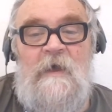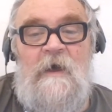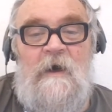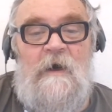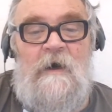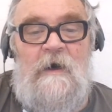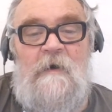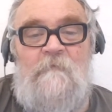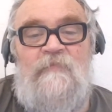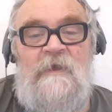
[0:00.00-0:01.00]

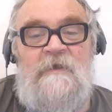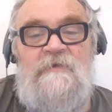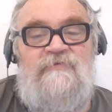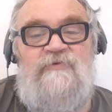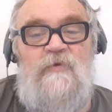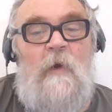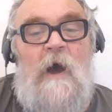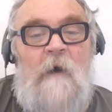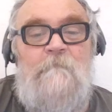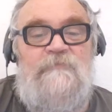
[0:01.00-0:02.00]
To
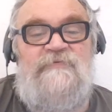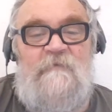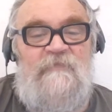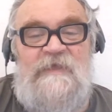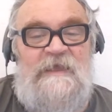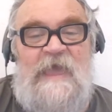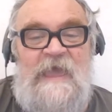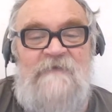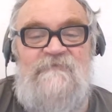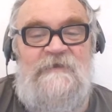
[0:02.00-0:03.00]
hump something
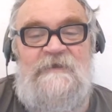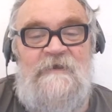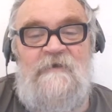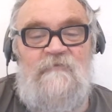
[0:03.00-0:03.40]
heavy